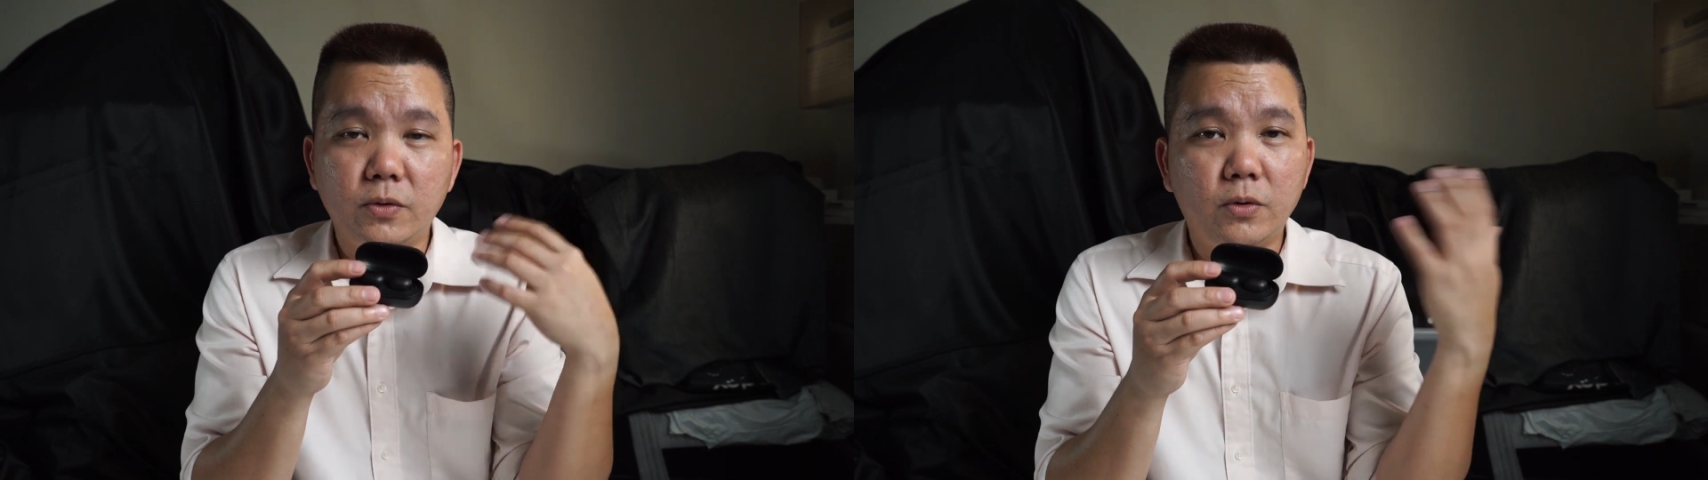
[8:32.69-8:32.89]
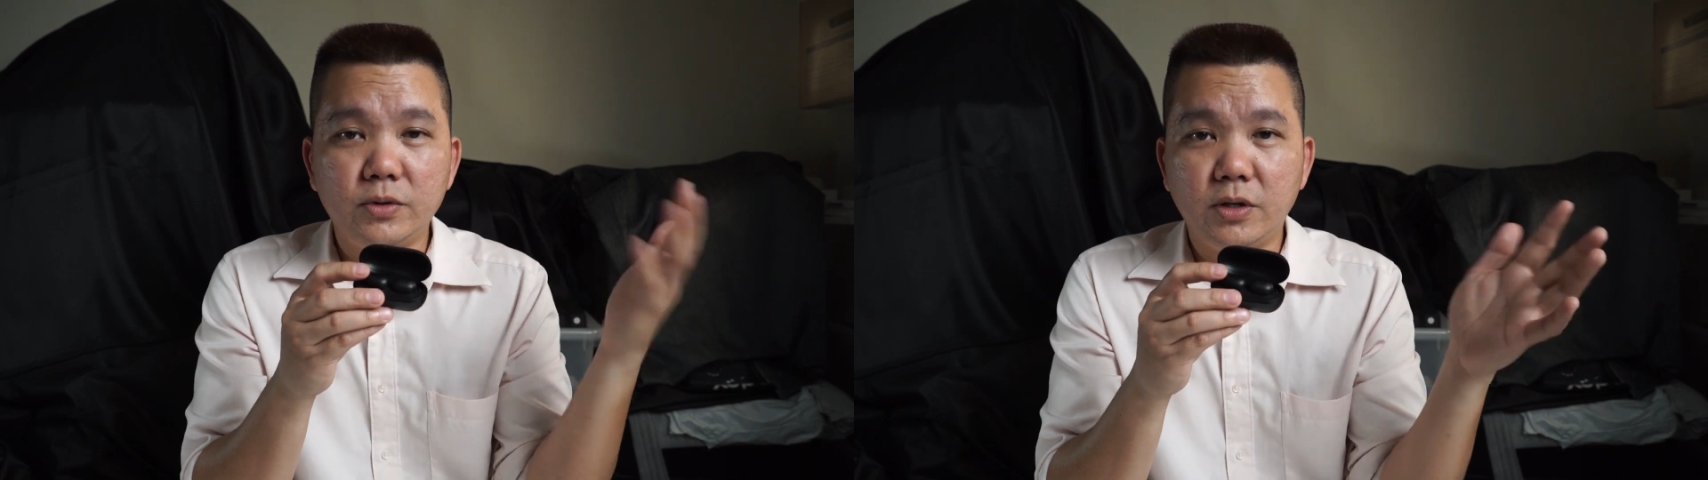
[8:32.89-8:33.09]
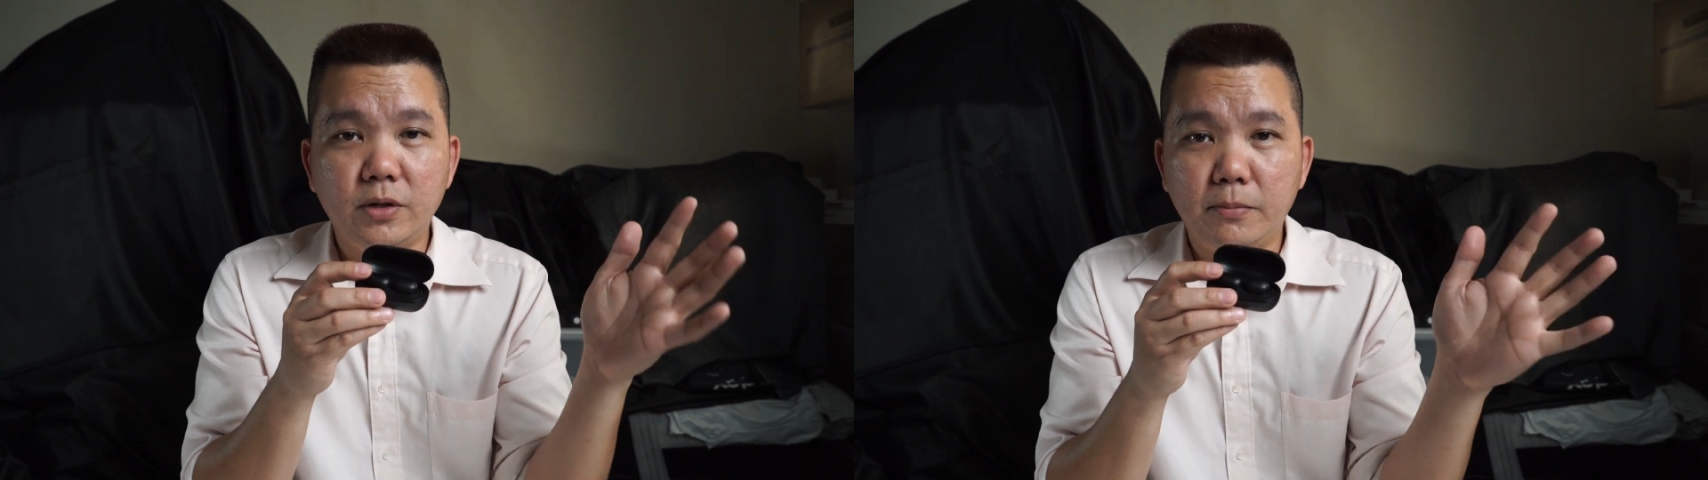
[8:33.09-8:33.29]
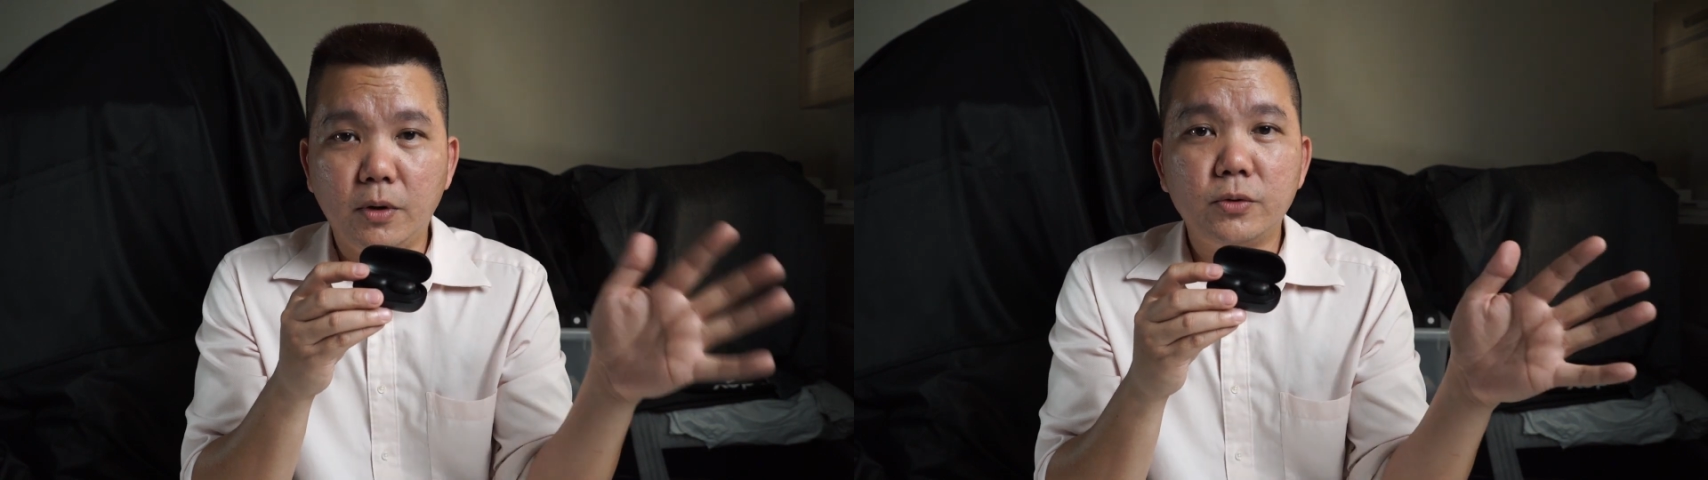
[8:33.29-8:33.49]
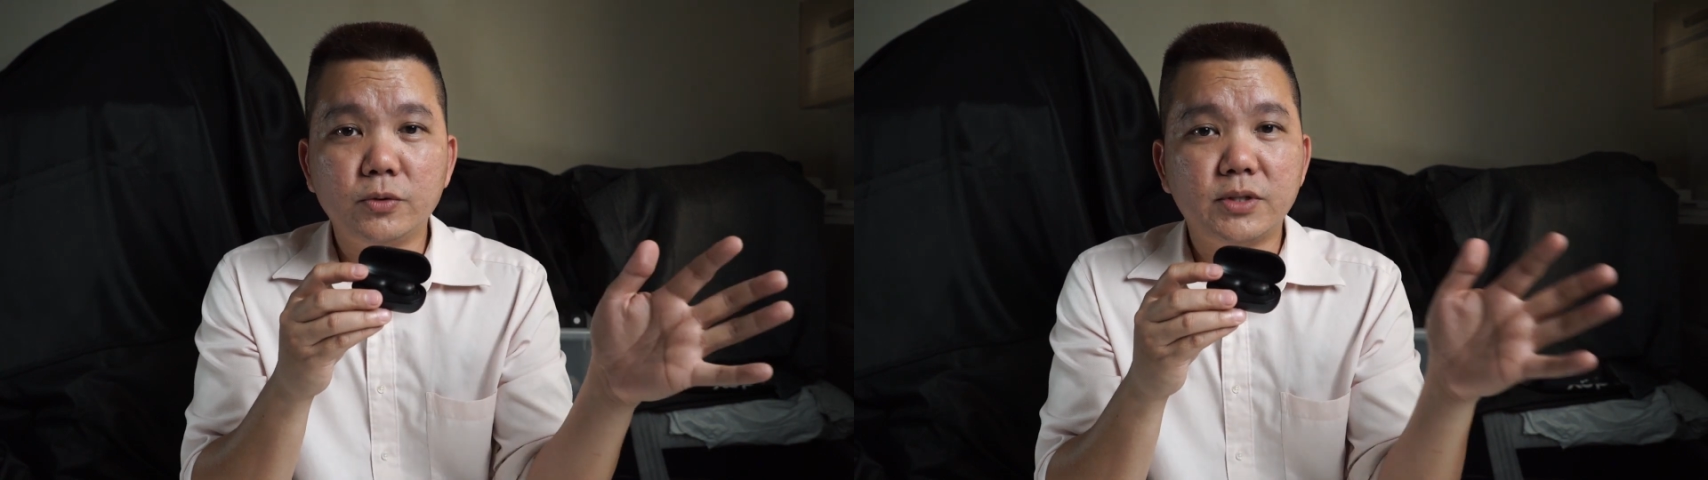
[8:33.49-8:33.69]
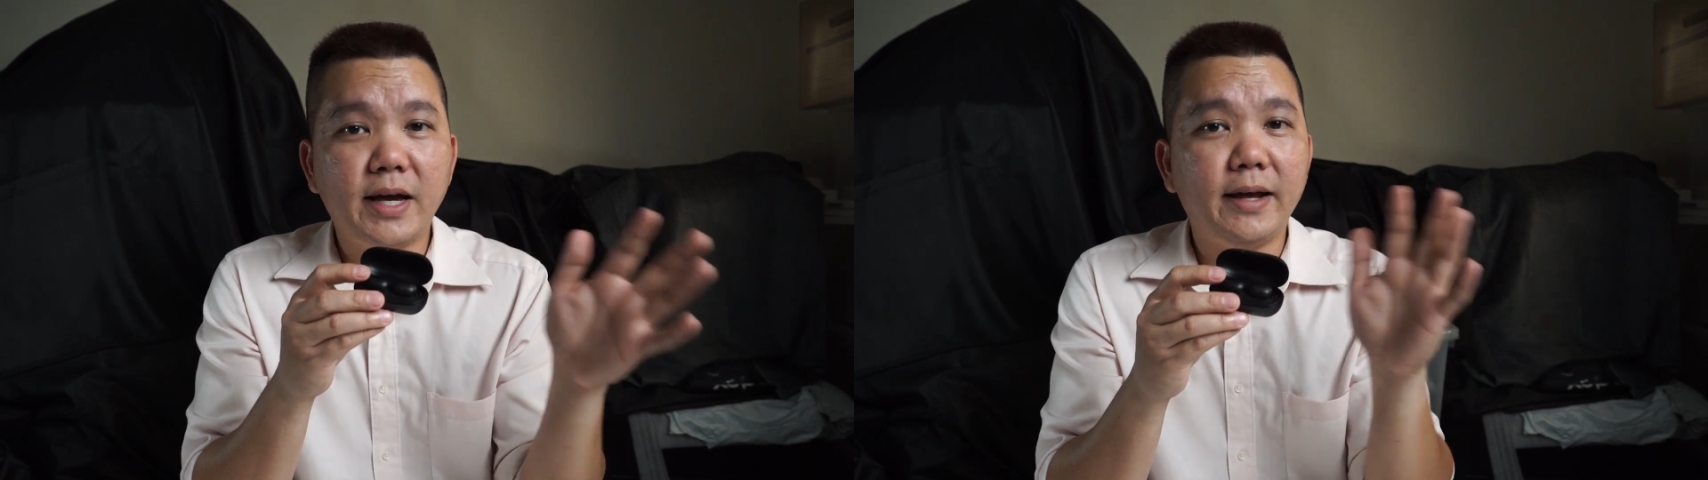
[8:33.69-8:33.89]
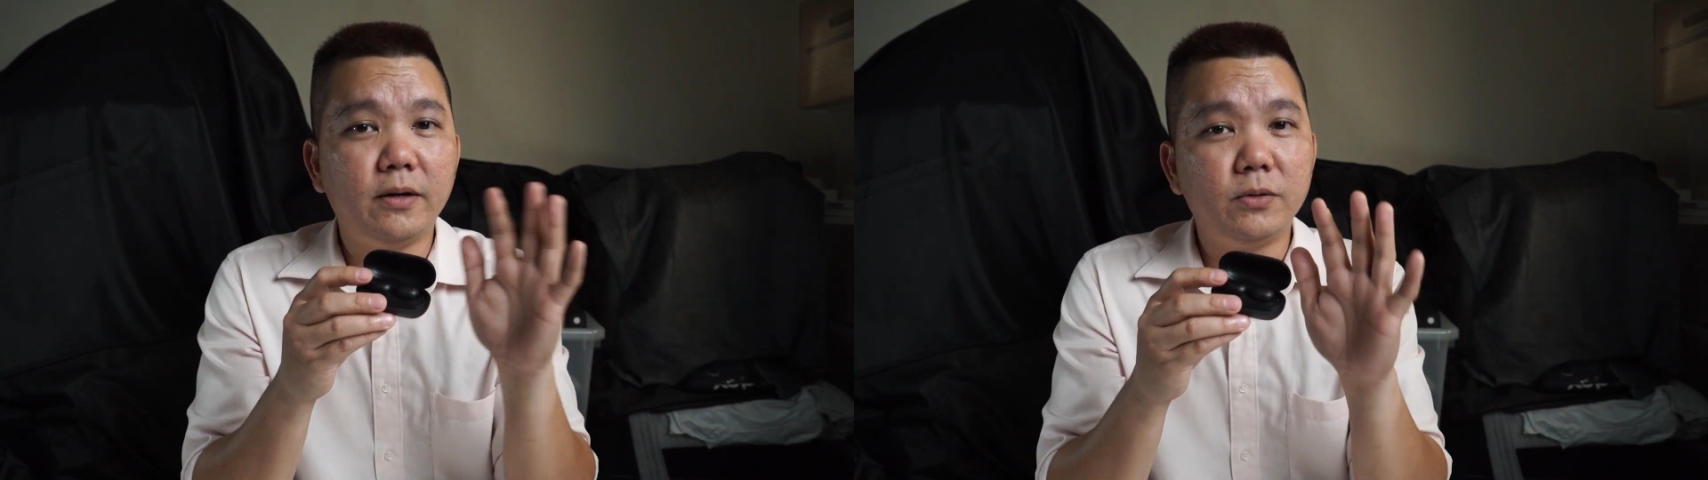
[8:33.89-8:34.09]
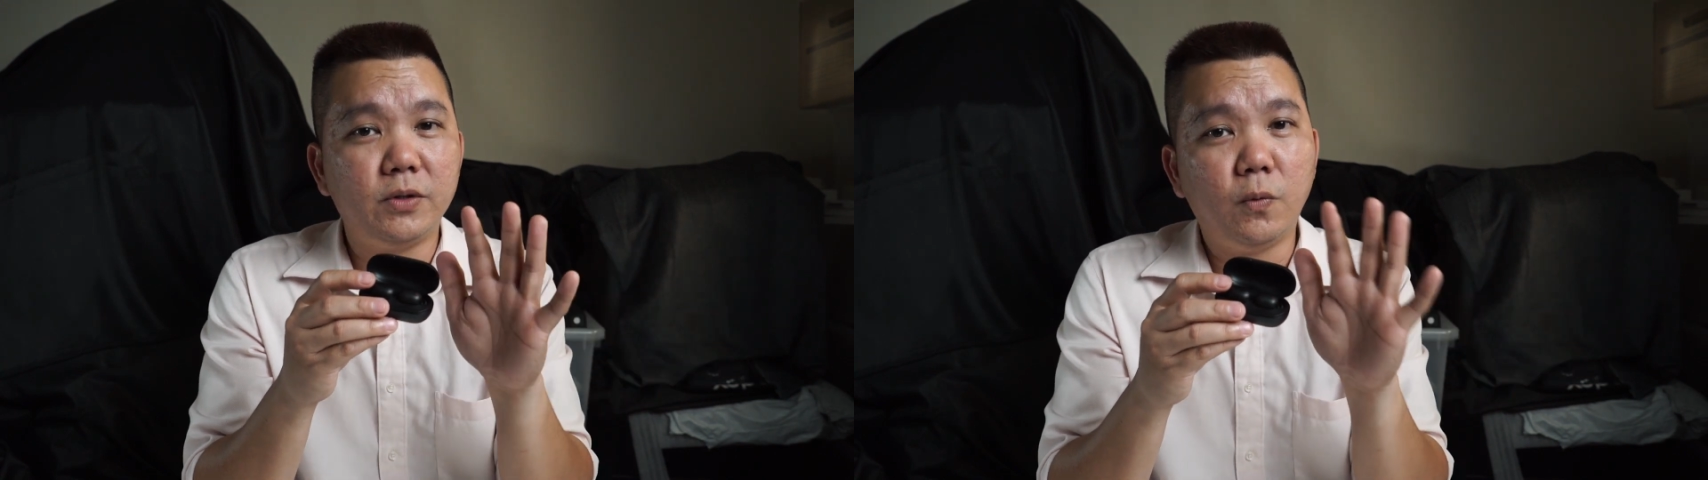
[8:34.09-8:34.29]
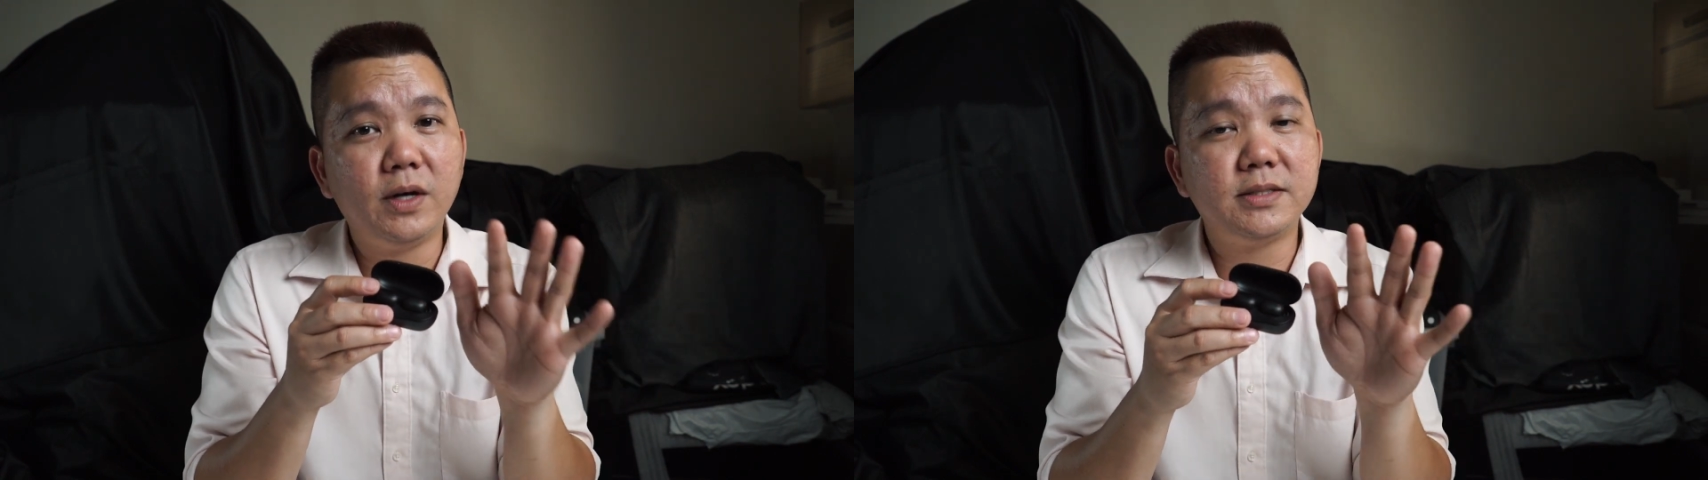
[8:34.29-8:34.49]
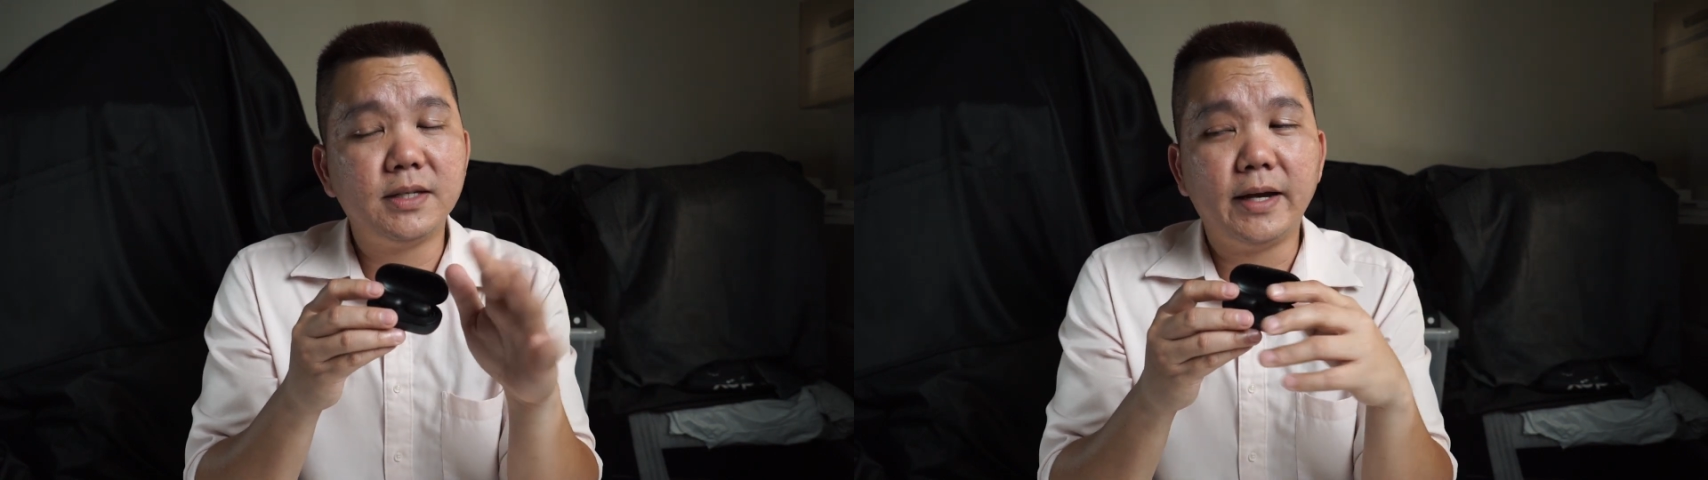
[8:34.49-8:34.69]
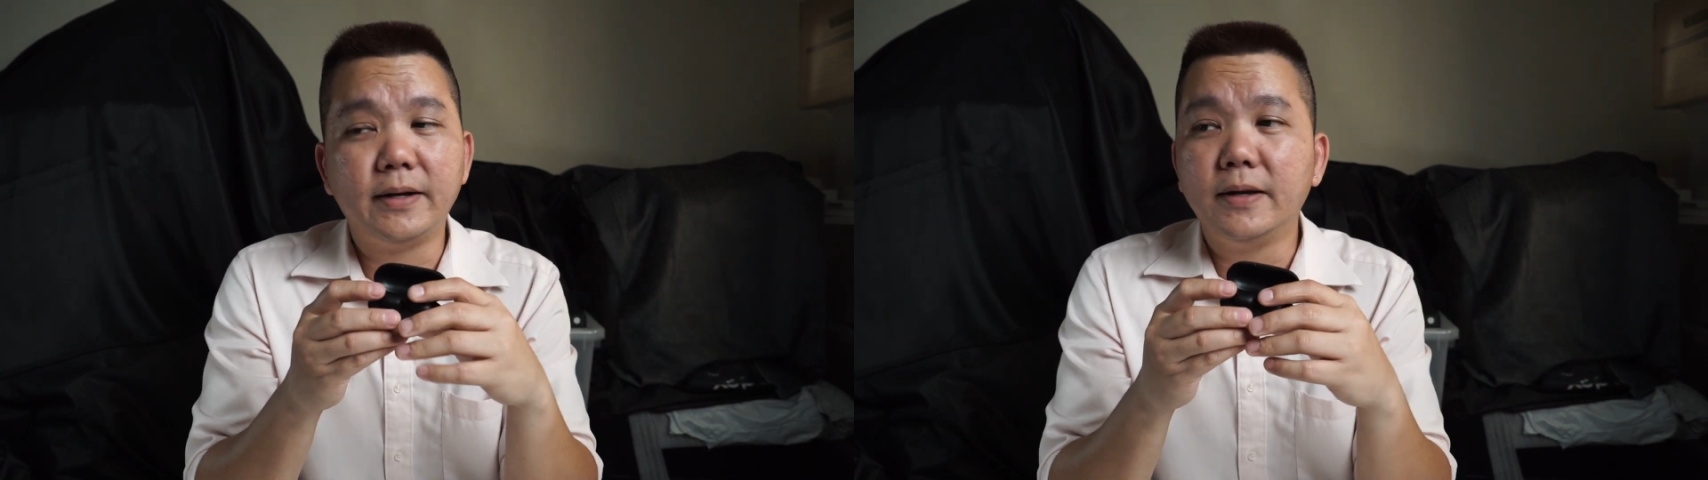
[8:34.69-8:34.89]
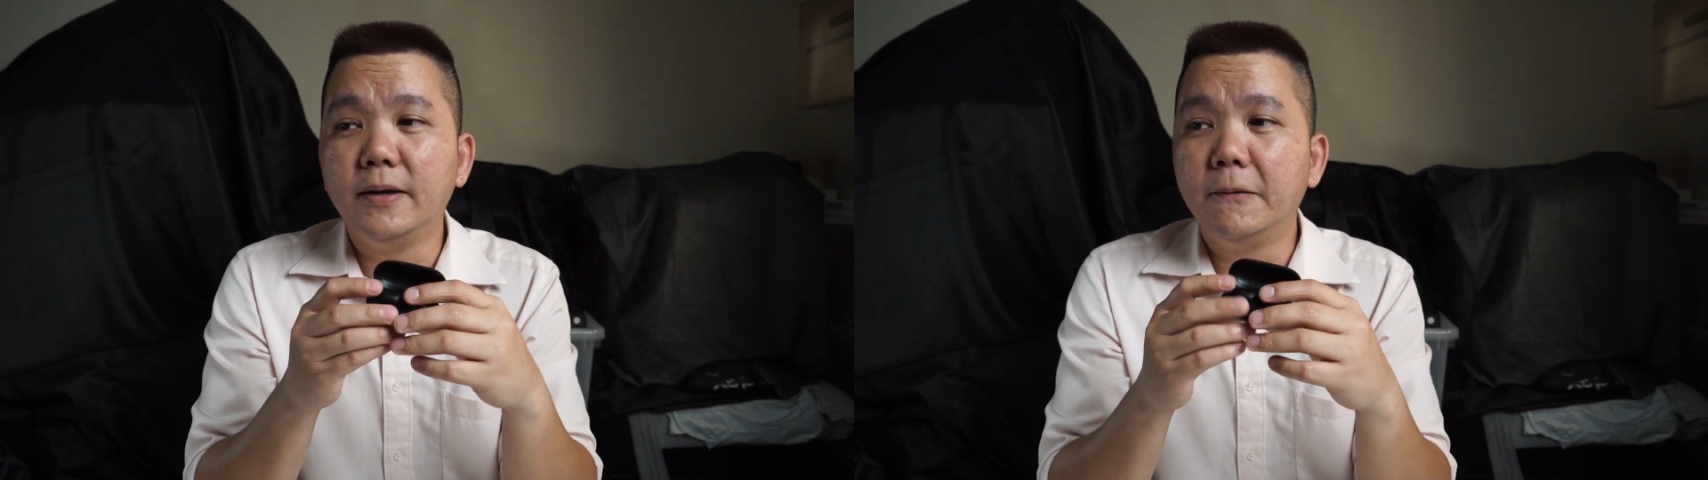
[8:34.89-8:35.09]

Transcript: only on the mono side, only one side,